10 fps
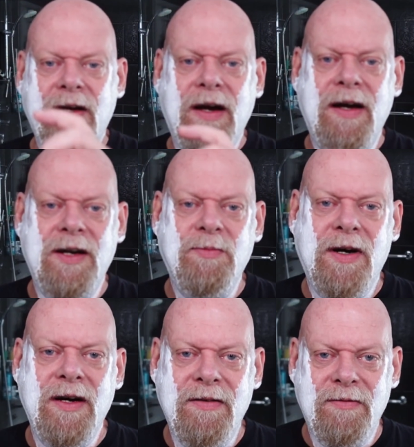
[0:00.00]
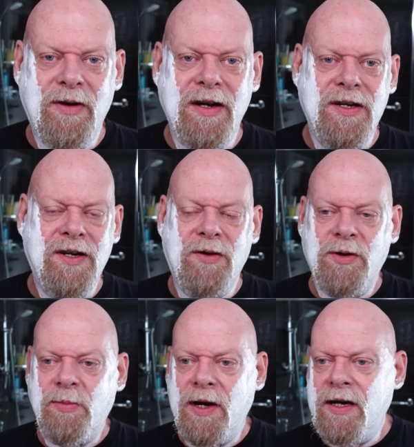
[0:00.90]
under my right
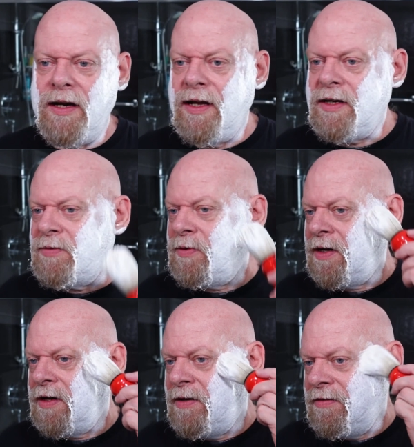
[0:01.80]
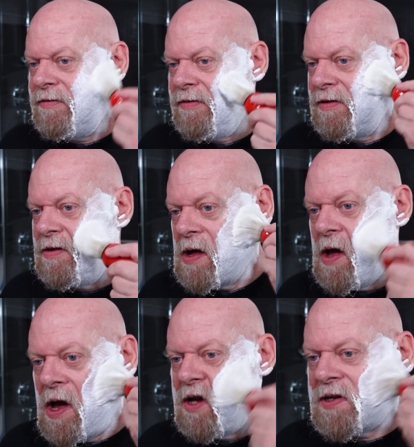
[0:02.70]
shoulder blade, and that's when I
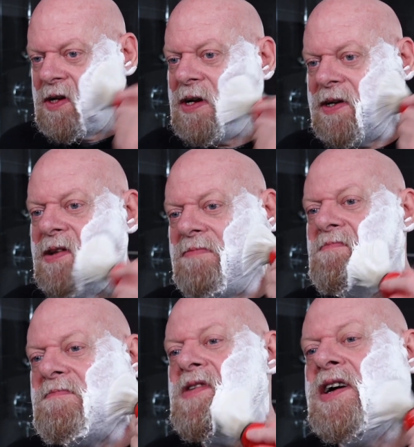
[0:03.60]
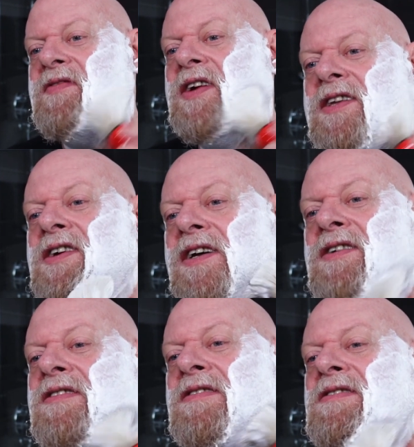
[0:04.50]
start having to
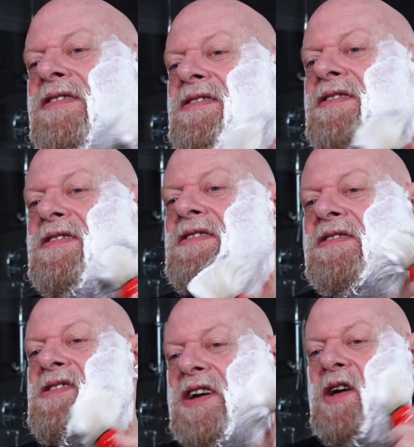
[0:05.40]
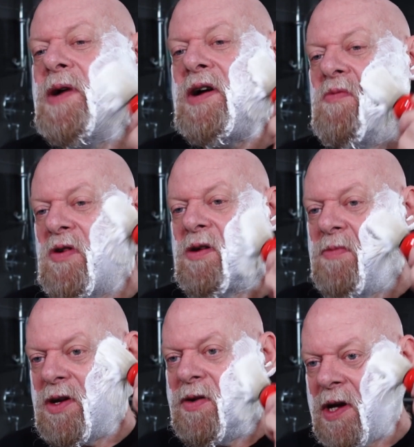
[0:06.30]
think about what
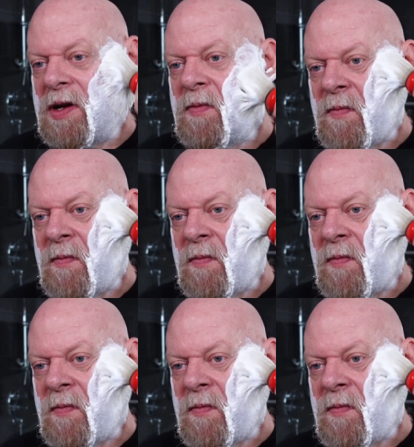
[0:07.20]
I'm doing,